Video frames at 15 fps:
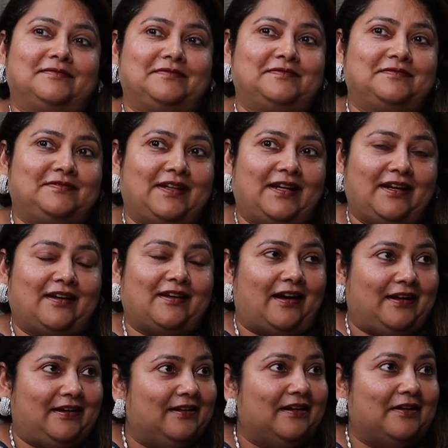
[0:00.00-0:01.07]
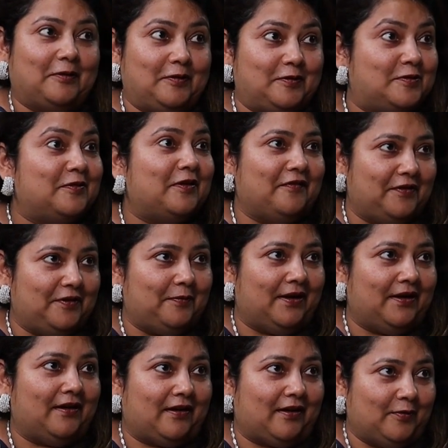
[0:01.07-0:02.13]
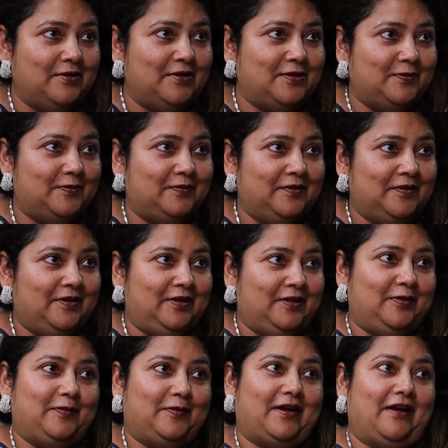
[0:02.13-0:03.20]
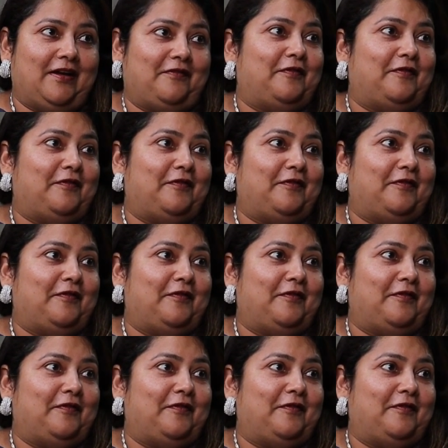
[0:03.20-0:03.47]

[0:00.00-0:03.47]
very kind and good to everyone around you. You care